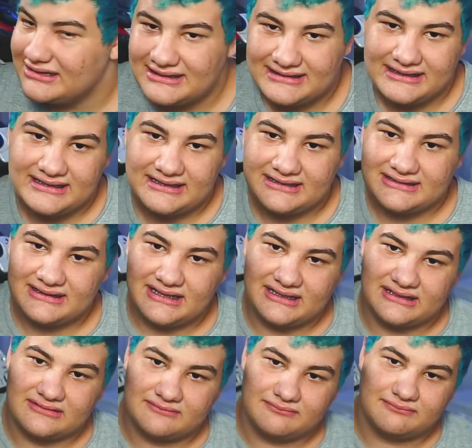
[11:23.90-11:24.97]
thing is
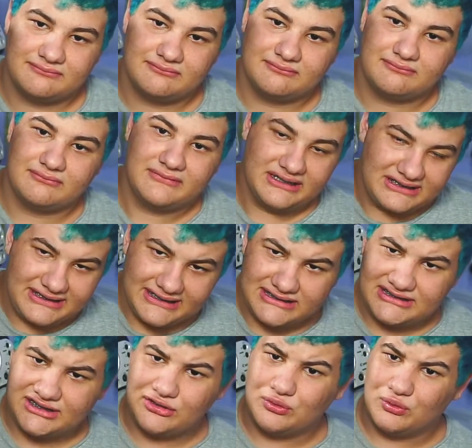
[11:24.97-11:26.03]
like, this thing
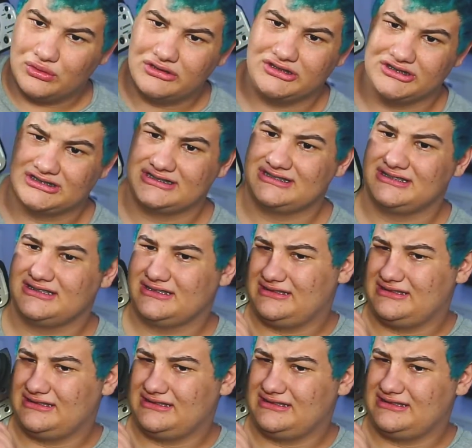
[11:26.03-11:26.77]
still works.